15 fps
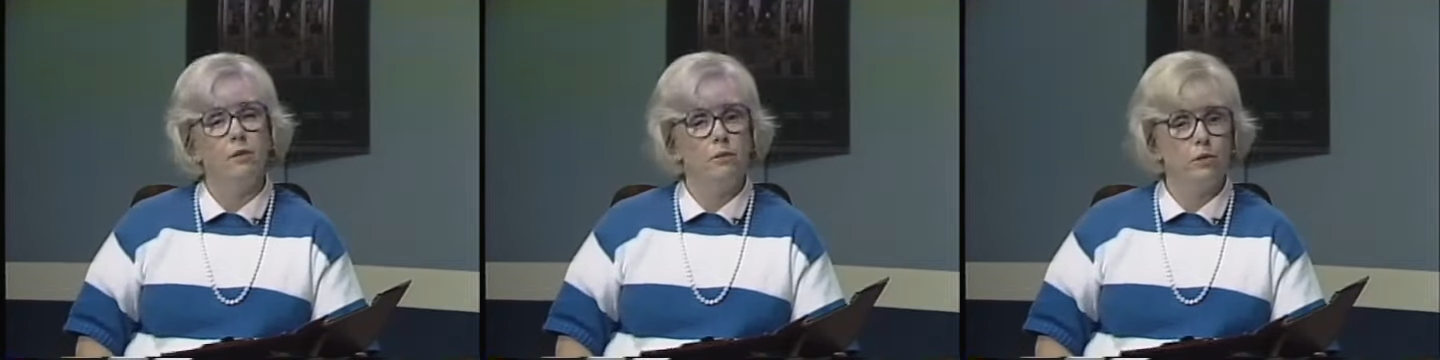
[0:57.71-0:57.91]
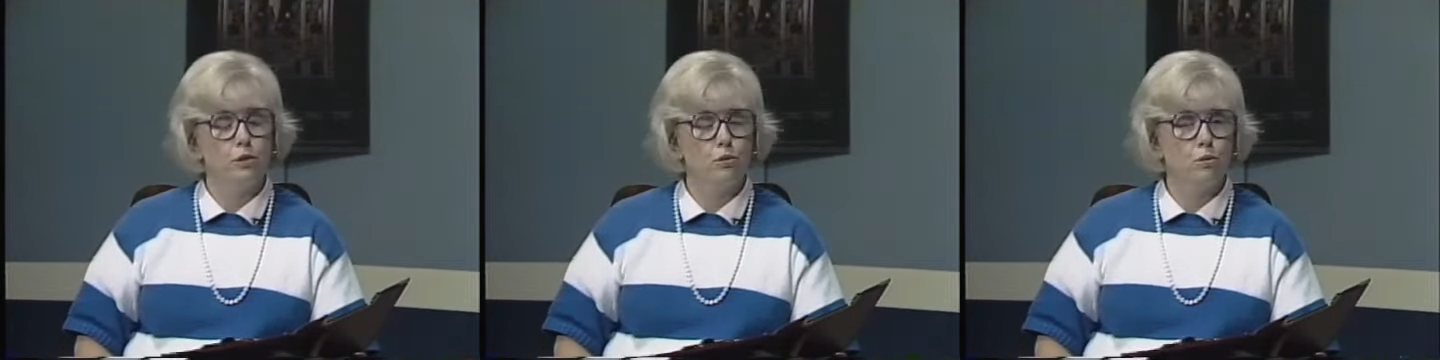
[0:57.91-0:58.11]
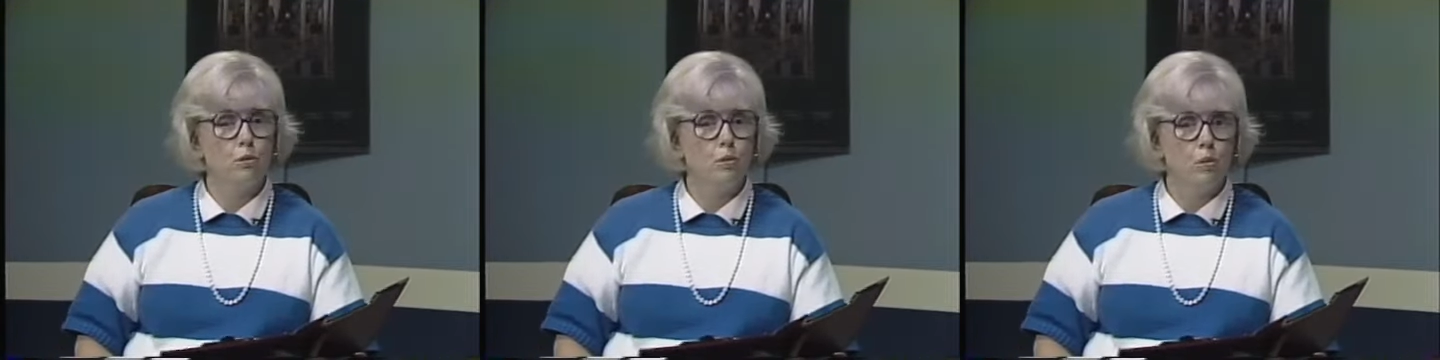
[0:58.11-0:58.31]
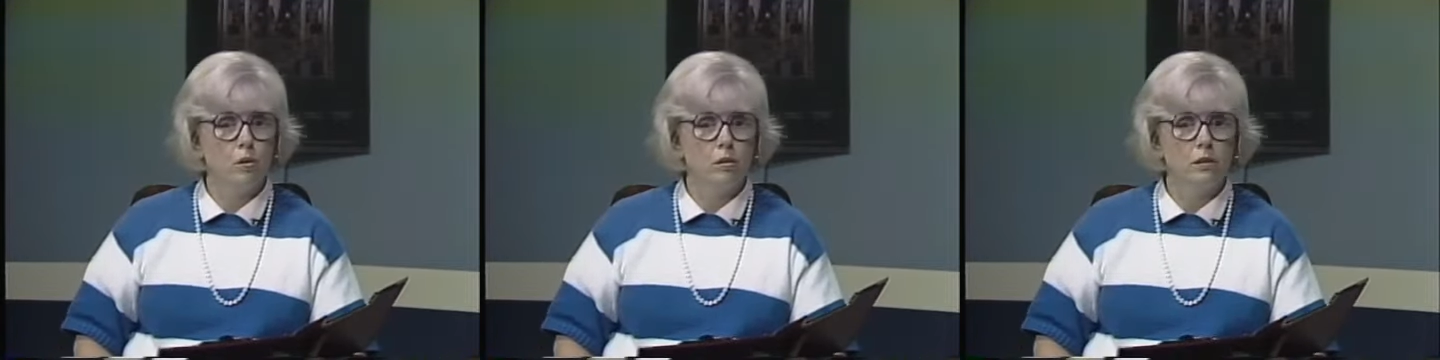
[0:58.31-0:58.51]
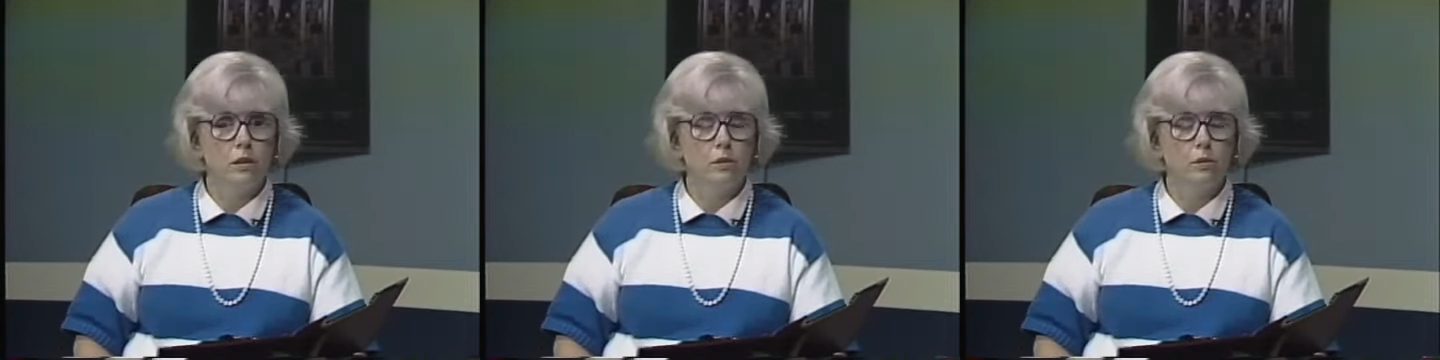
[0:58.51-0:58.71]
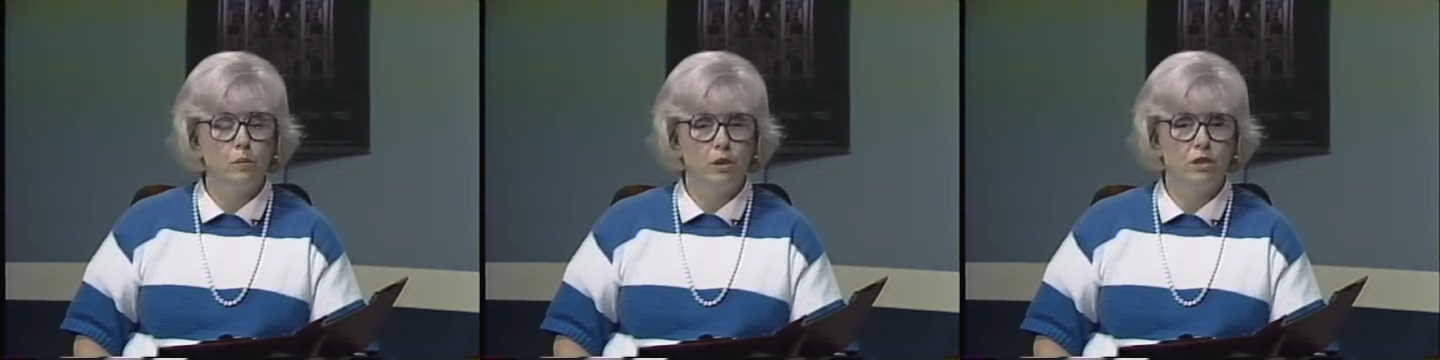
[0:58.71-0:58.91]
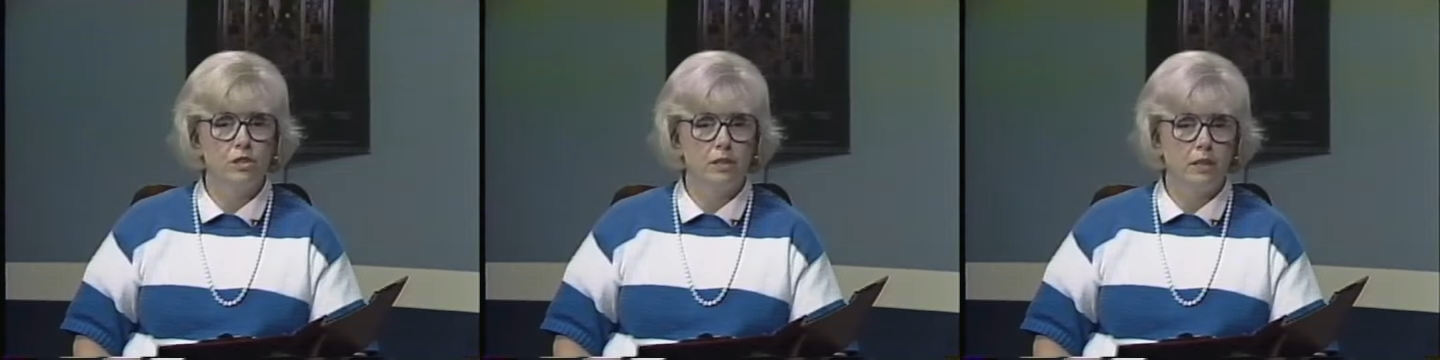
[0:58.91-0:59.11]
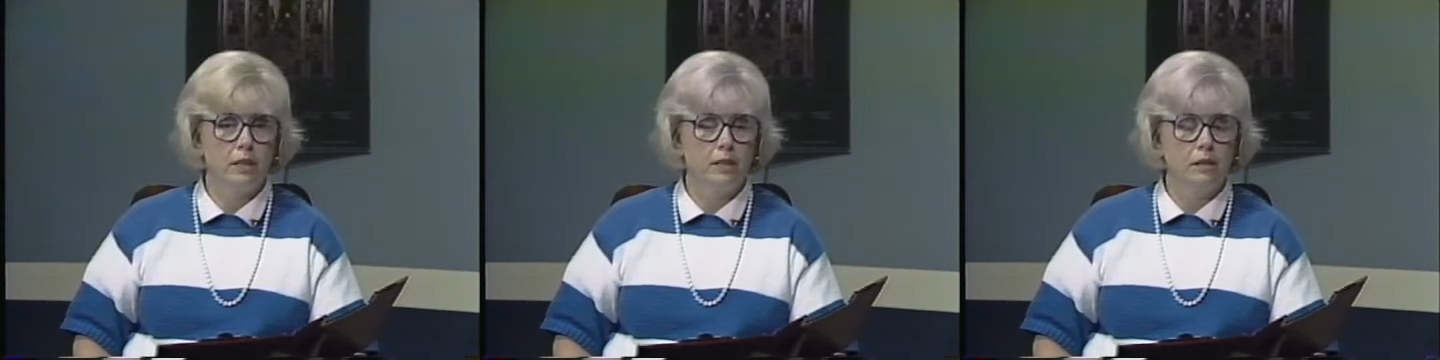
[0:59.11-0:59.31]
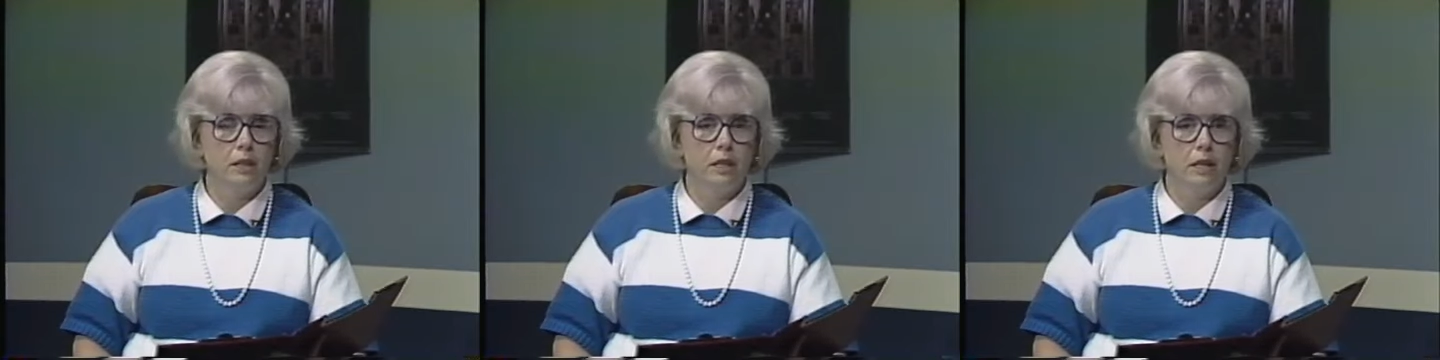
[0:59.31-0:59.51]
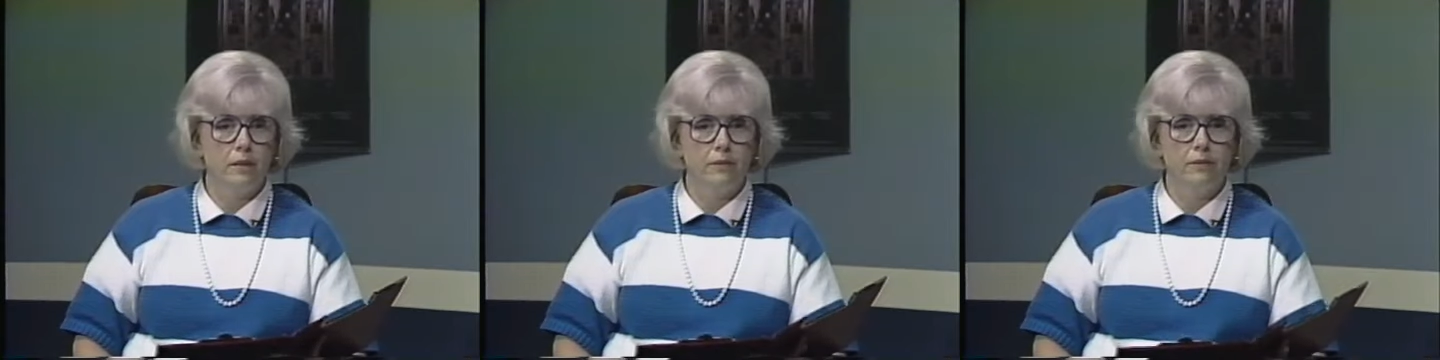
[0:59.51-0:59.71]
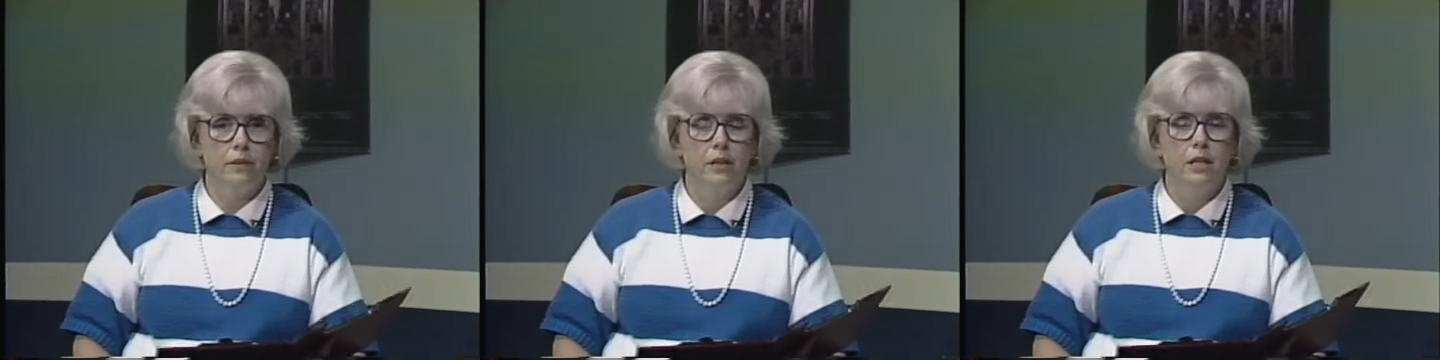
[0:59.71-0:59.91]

the visual world in which they live.